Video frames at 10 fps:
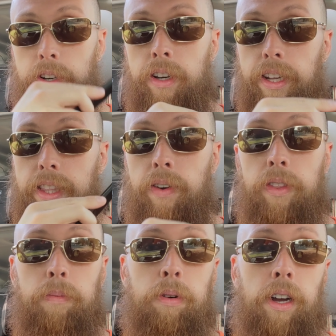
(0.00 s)
We're going to get that
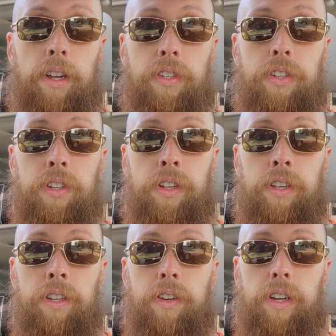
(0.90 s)
with the brush.
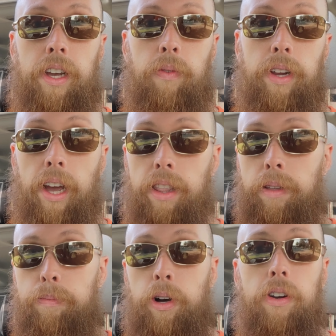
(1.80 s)
Okay? We got
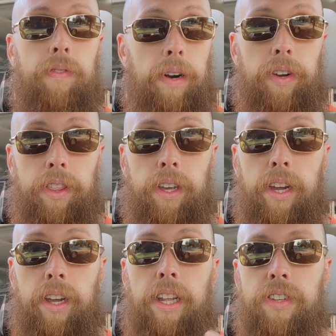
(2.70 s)
the bulk of
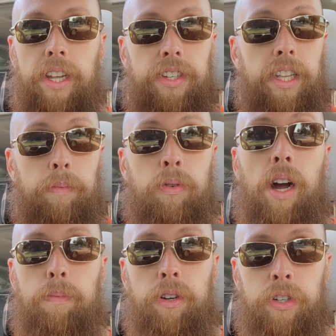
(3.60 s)
everything. It's in the
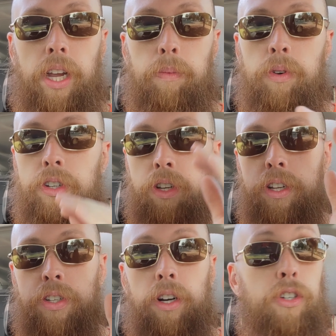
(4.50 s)
proper shape. We're just
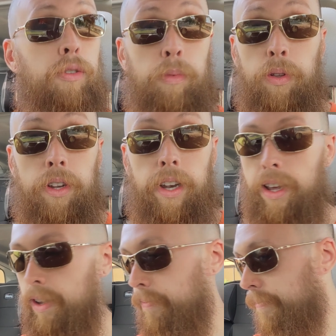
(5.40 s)
going to start smoothing it out.